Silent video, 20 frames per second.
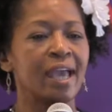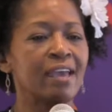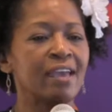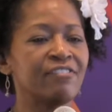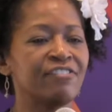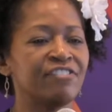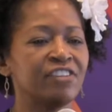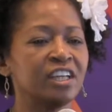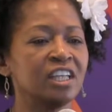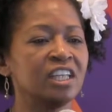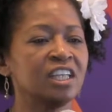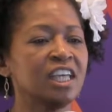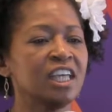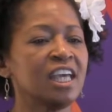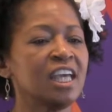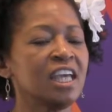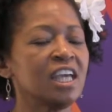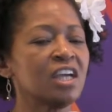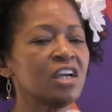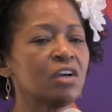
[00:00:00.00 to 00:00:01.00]
And for
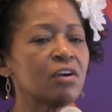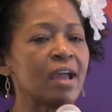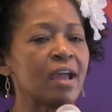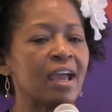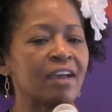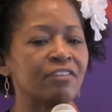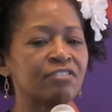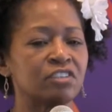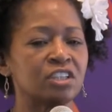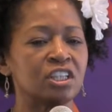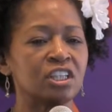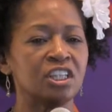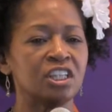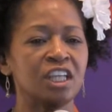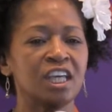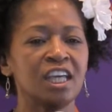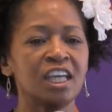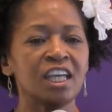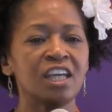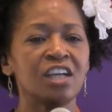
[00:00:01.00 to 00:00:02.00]
year after
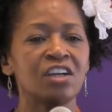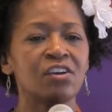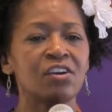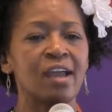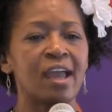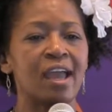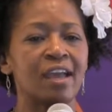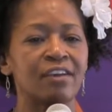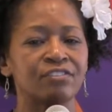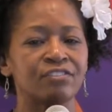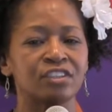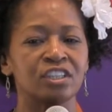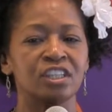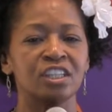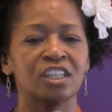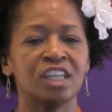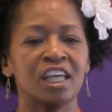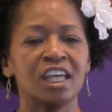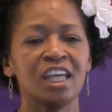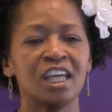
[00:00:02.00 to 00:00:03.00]
year after
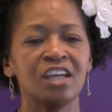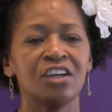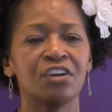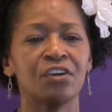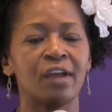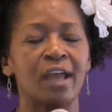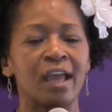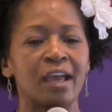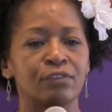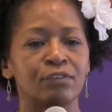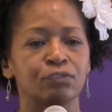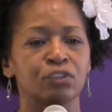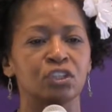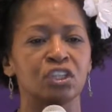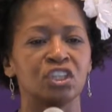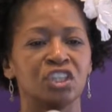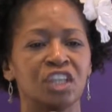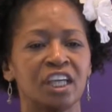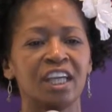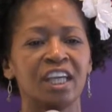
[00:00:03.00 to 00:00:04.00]
year after
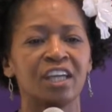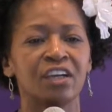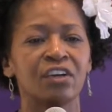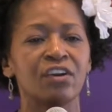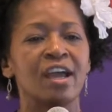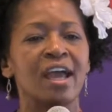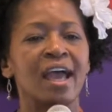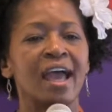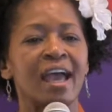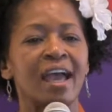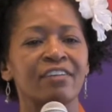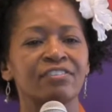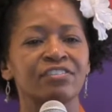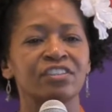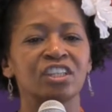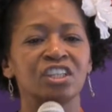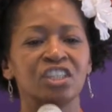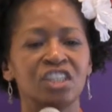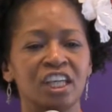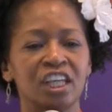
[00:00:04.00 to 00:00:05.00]
year
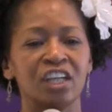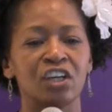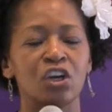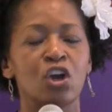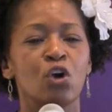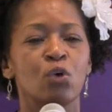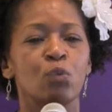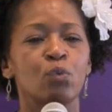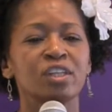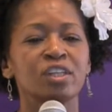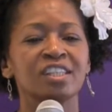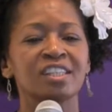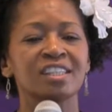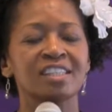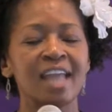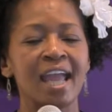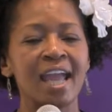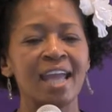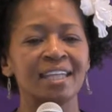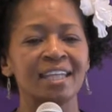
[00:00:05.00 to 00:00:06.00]
after year, we
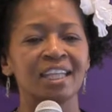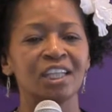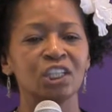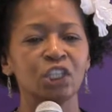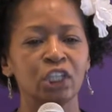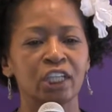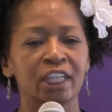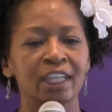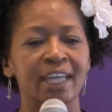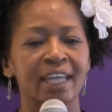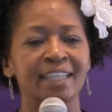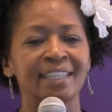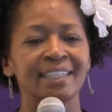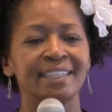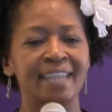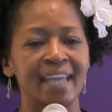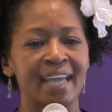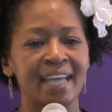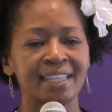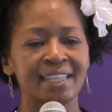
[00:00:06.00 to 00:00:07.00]
and looking
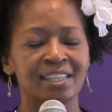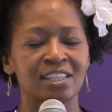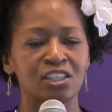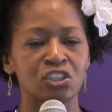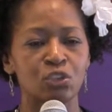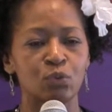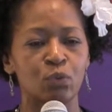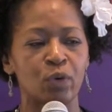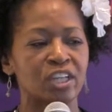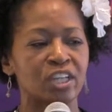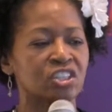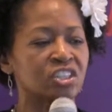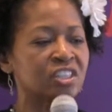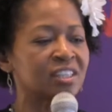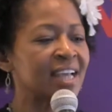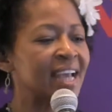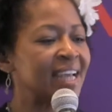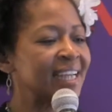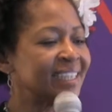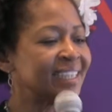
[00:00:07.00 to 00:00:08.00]
at dead
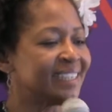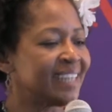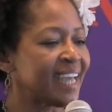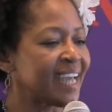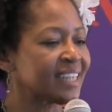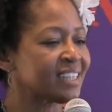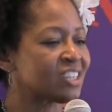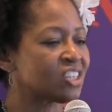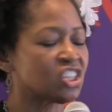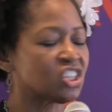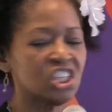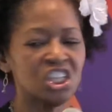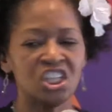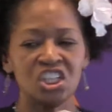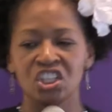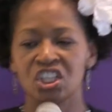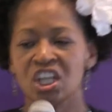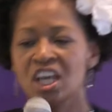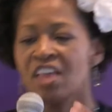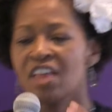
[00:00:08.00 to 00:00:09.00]
situation, dead
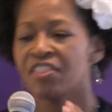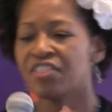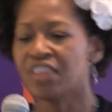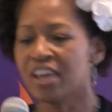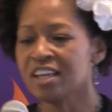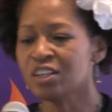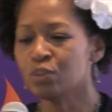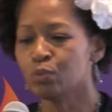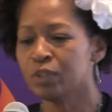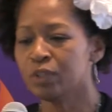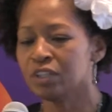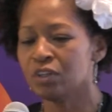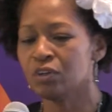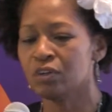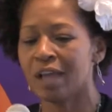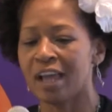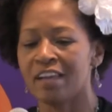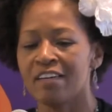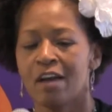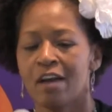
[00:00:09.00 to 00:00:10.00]
seas, things with no
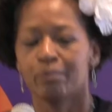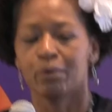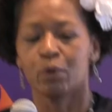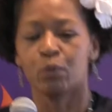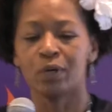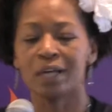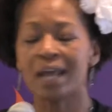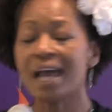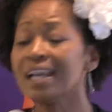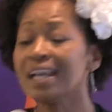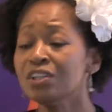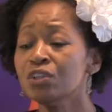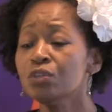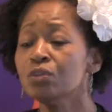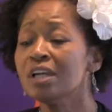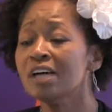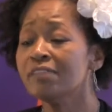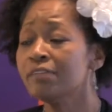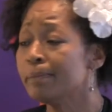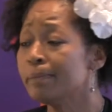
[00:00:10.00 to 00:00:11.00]
life. But what I
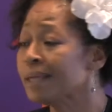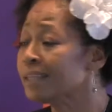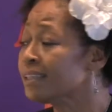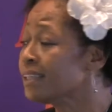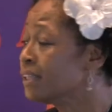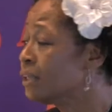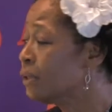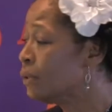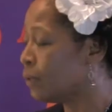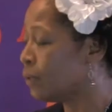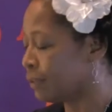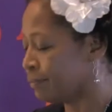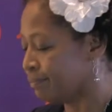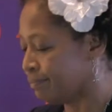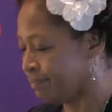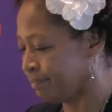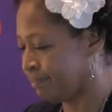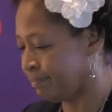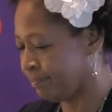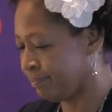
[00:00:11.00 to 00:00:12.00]
do love about the Lord,
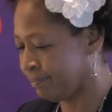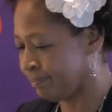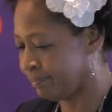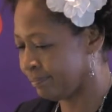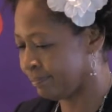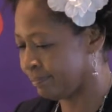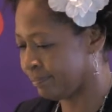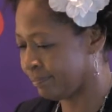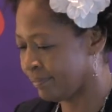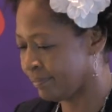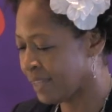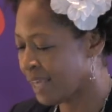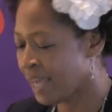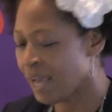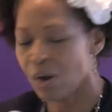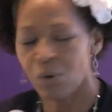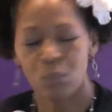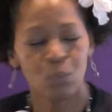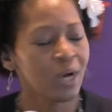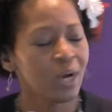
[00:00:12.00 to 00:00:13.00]

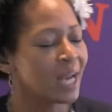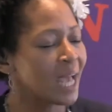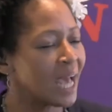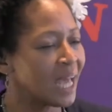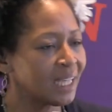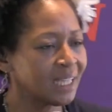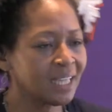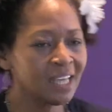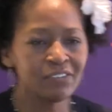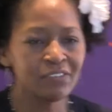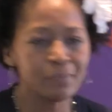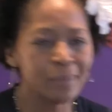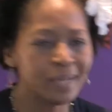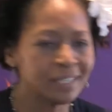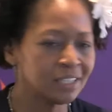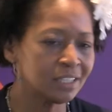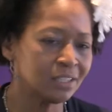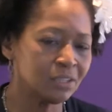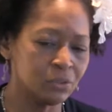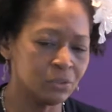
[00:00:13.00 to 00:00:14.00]
what I love
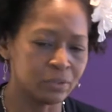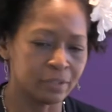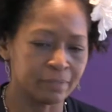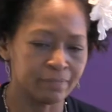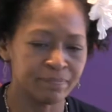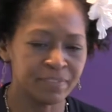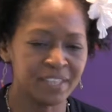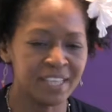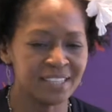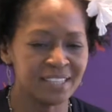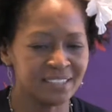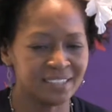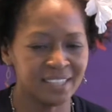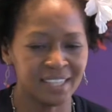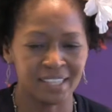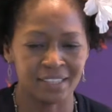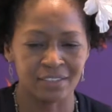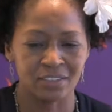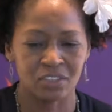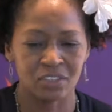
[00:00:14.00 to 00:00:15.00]
about the Lord is
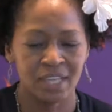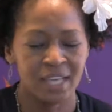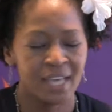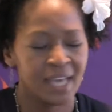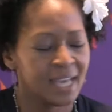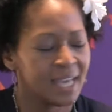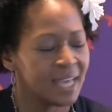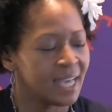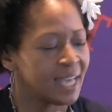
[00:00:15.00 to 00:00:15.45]
this.